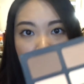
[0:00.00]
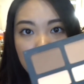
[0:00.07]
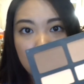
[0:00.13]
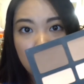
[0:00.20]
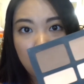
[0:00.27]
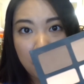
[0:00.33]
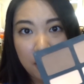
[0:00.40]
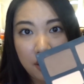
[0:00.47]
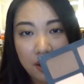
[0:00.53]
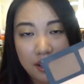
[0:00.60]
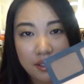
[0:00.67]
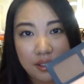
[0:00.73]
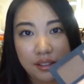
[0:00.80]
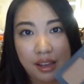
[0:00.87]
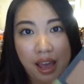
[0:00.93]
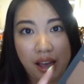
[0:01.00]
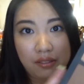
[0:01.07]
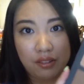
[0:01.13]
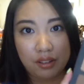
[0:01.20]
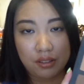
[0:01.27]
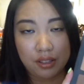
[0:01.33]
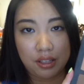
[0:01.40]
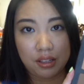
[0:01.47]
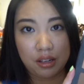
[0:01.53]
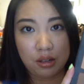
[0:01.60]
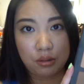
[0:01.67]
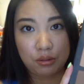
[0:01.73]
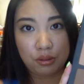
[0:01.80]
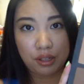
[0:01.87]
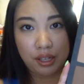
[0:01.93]
so here is the Kat Von D
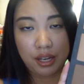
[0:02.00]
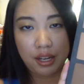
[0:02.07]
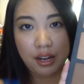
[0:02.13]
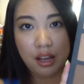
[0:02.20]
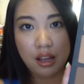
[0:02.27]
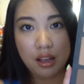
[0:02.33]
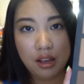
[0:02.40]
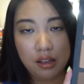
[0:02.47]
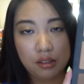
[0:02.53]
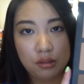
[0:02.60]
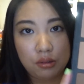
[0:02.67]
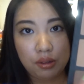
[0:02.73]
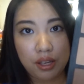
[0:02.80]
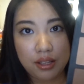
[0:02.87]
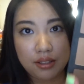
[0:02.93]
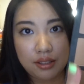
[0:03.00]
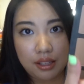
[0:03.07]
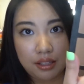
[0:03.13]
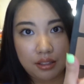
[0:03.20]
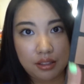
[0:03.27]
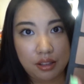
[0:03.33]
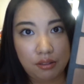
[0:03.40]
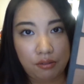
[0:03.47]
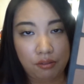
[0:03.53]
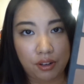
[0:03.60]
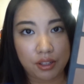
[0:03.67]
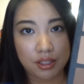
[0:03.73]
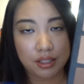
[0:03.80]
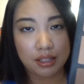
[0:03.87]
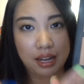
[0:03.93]
contour kit as you can see the
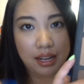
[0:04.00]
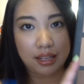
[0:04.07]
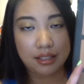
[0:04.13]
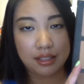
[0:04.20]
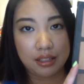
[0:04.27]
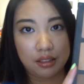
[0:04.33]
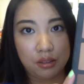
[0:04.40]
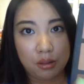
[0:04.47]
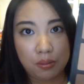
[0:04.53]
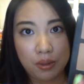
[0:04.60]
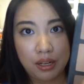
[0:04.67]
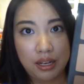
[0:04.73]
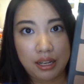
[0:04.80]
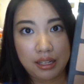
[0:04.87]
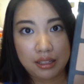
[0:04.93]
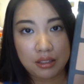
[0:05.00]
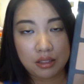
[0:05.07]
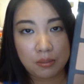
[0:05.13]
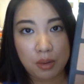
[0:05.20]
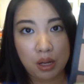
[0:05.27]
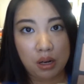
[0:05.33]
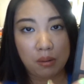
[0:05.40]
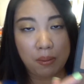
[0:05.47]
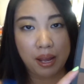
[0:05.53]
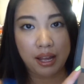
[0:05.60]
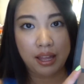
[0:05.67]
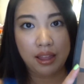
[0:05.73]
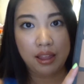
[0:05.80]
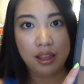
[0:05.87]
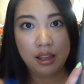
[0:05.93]
first line is a little bit like a smaller
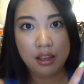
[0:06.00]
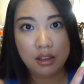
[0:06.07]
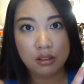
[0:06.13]
pen